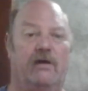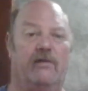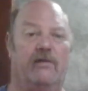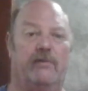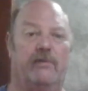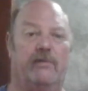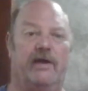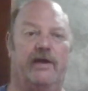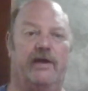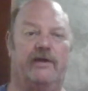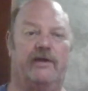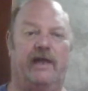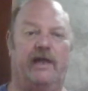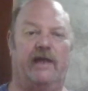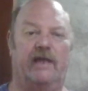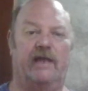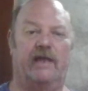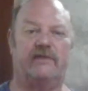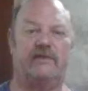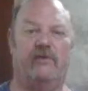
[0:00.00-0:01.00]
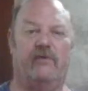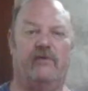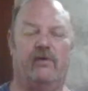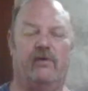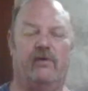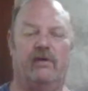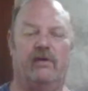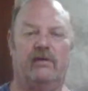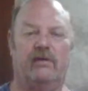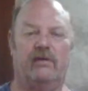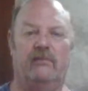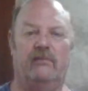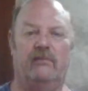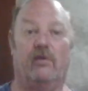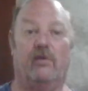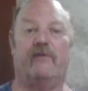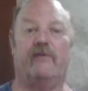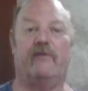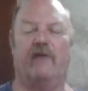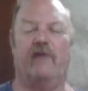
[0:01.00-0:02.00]
breeder tanks for
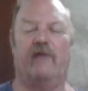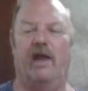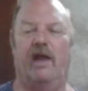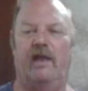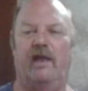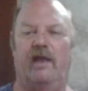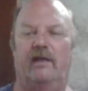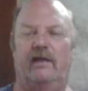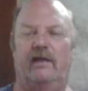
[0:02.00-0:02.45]
more fry.